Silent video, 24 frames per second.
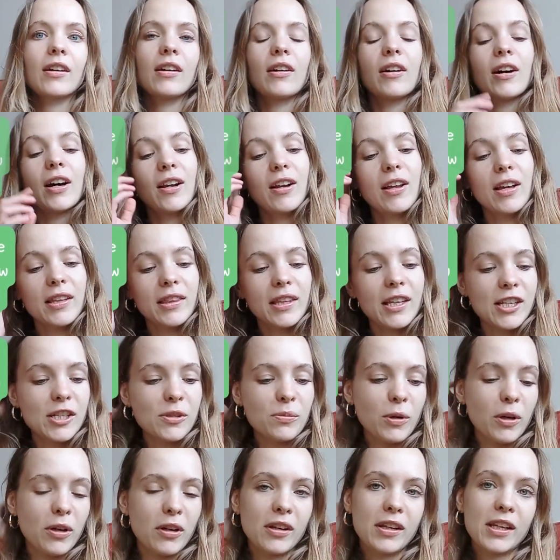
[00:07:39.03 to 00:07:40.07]
I like this
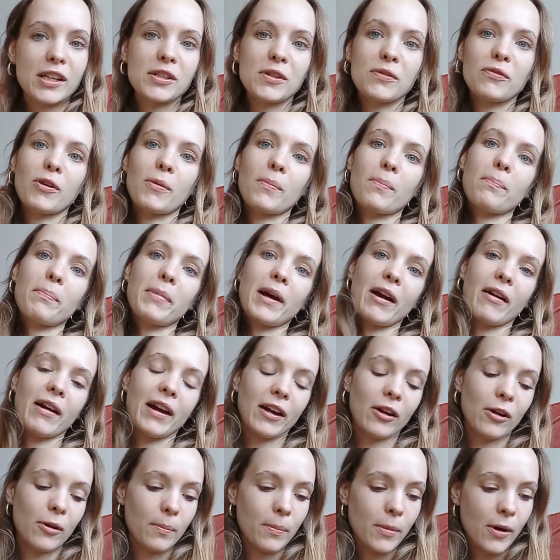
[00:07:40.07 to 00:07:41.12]
one. This is from
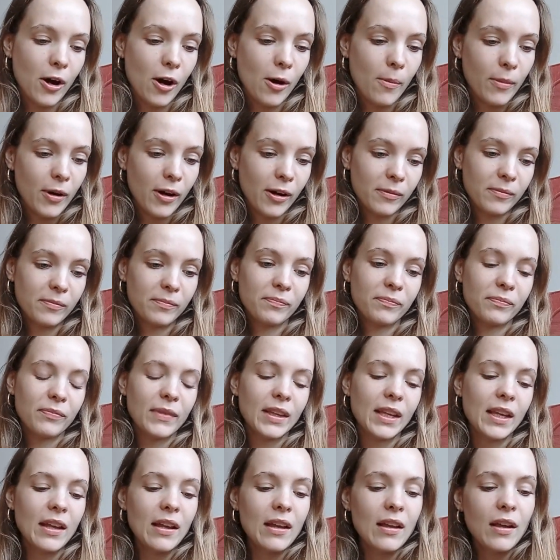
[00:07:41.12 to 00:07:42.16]
Barack Obama.
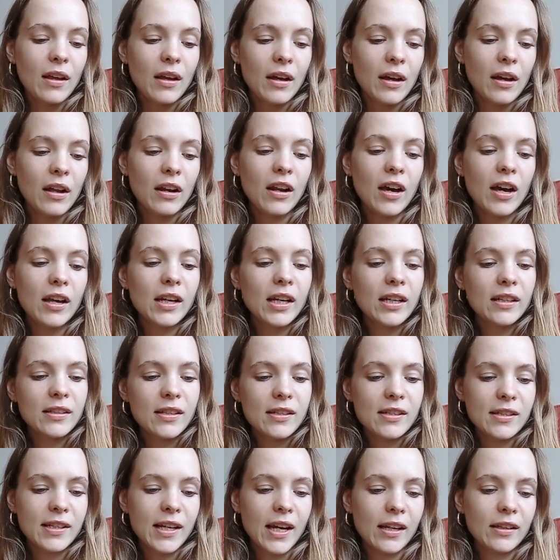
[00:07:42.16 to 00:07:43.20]
"Learning to
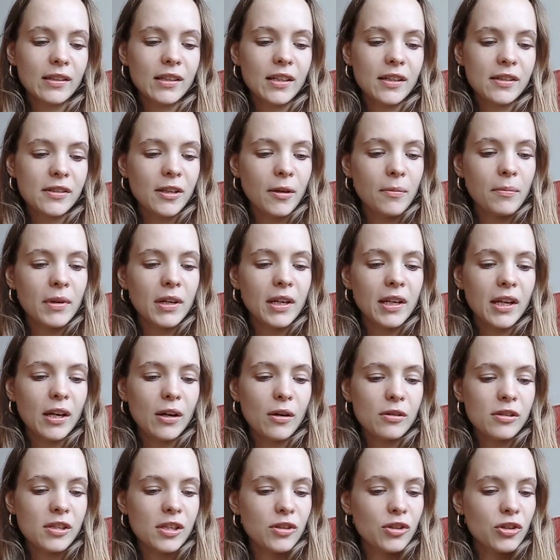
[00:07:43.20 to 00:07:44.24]
stand in somebody
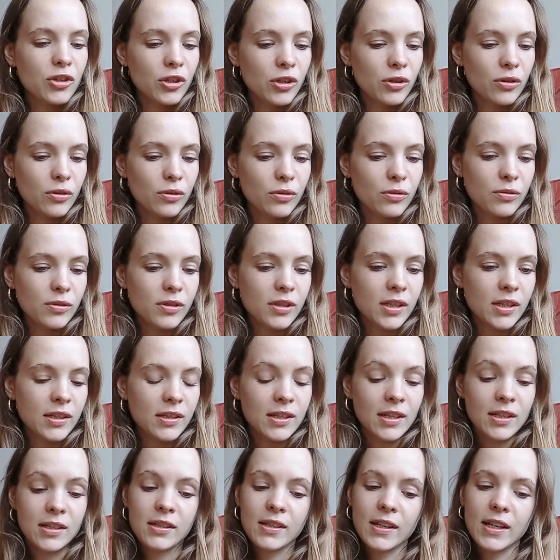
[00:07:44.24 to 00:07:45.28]
else's shoes,
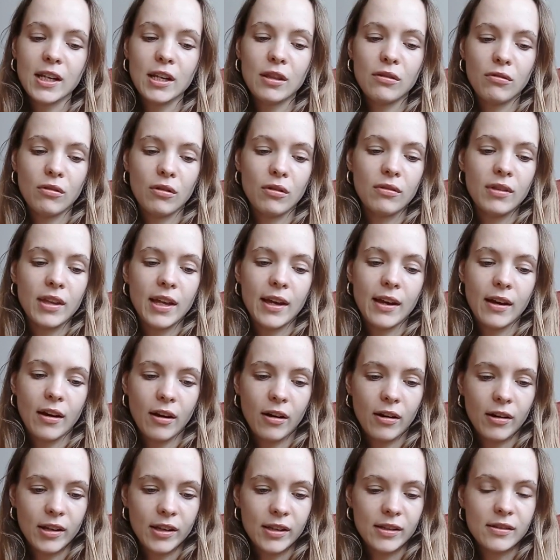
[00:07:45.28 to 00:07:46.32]
to see through their
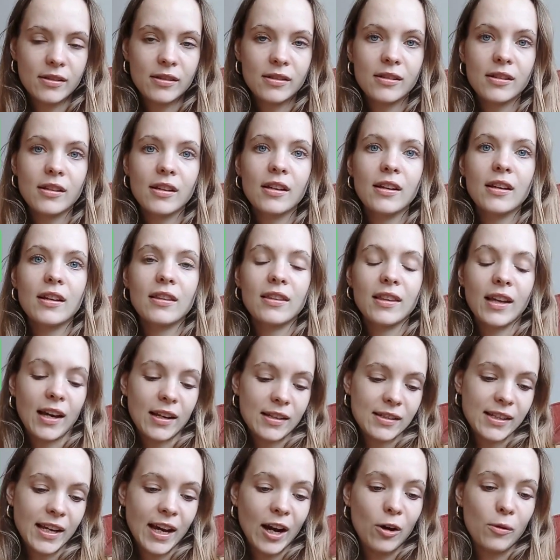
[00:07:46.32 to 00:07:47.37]
eyes,
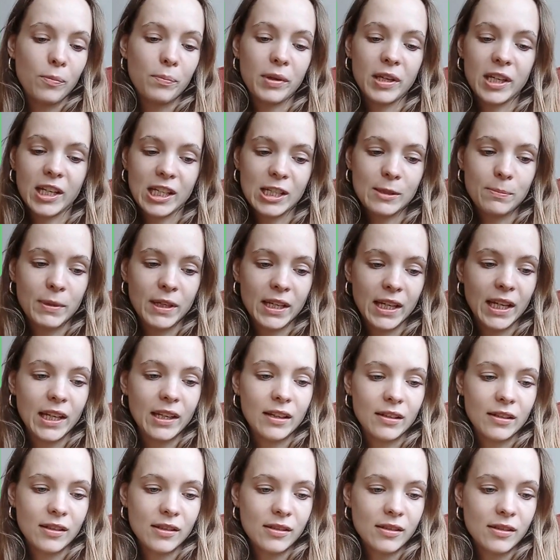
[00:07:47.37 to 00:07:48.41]
that's how peace
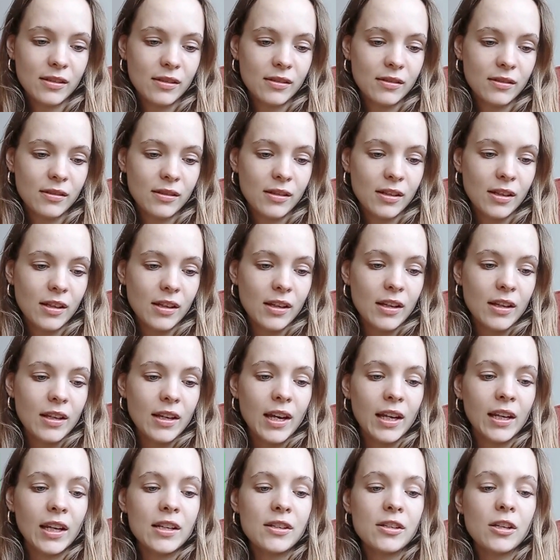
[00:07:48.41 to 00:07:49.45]
begins.
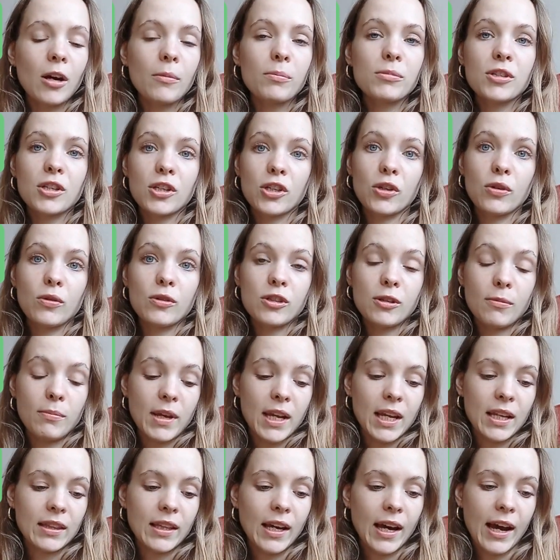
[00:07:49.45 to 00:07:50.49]
And it's up to you to
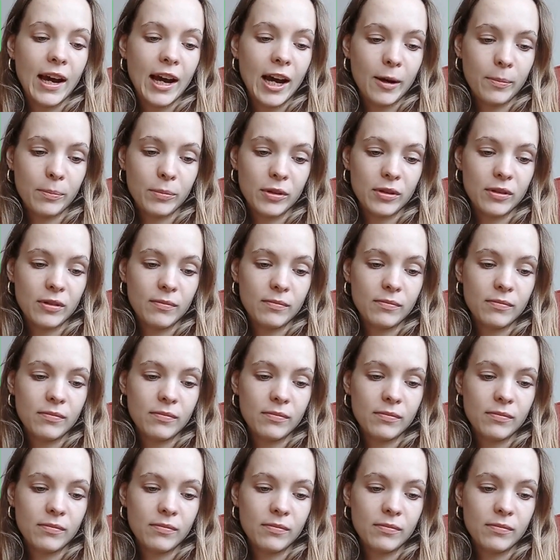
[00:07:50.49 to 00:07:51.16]
make that happen.